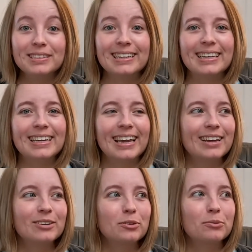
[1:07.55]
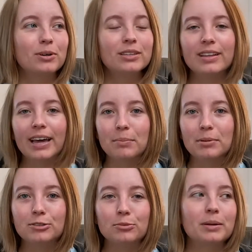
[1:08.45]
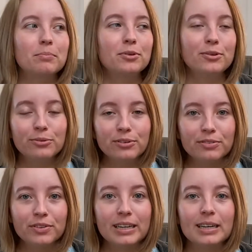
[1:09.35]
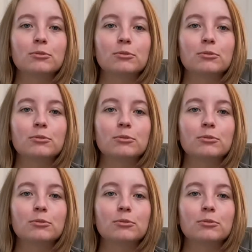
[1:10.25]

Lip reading: and he cantered one lap each way beautifully.